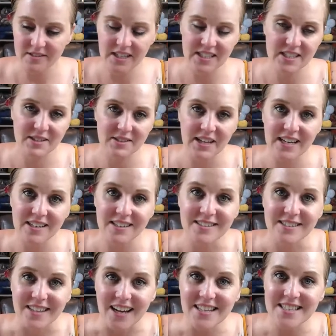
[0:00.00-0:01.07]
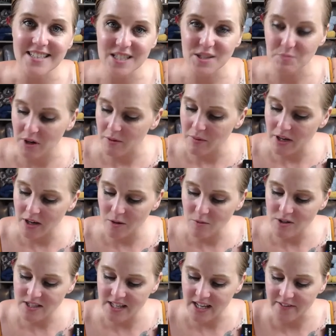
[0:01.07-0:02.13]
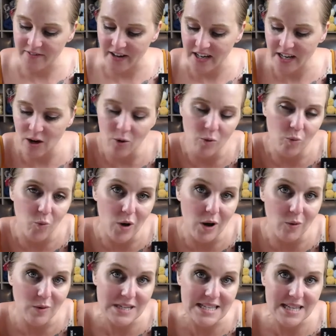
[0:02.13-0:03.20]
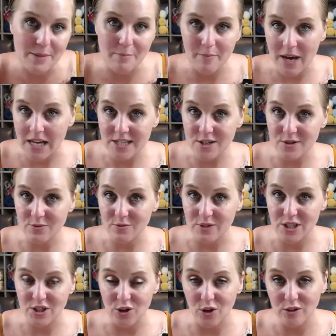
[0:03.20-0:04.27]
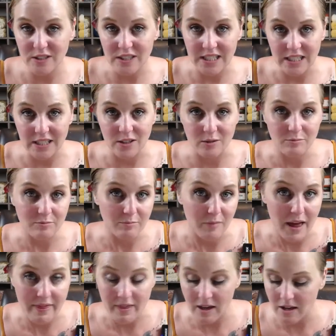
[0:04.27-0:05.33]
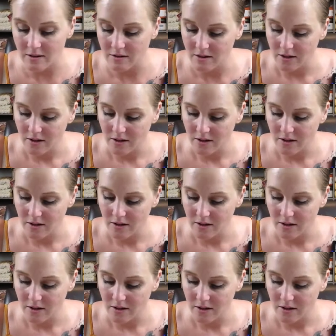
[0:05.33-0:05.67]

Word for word: it's like a science experiment almost, like find out what was the best resulting method.